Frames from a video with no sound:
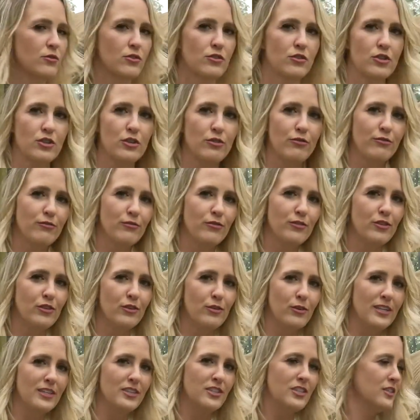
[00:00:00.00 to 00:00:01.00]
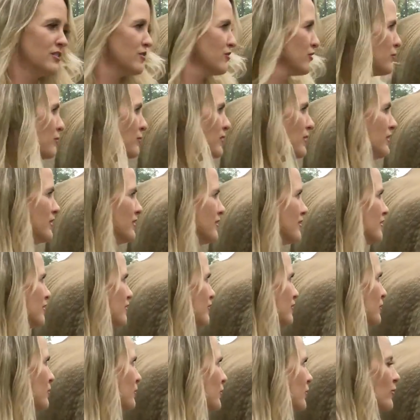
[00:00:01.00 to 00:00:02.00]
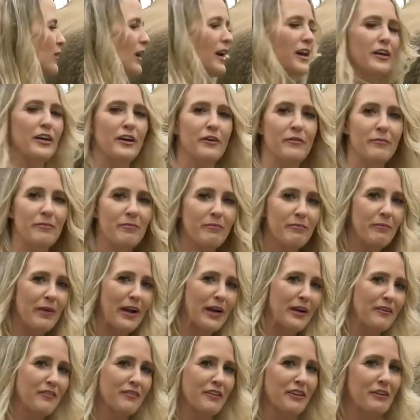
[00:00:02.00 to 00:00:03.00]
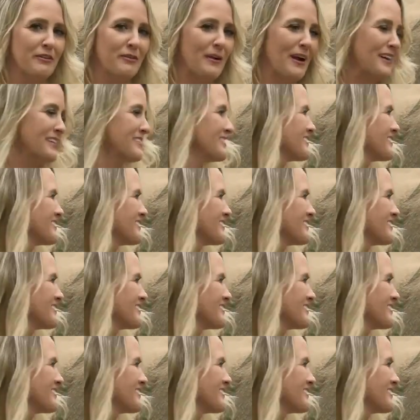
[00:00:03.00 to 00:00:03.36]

two two inches from the from the rhino. Back over to you guys.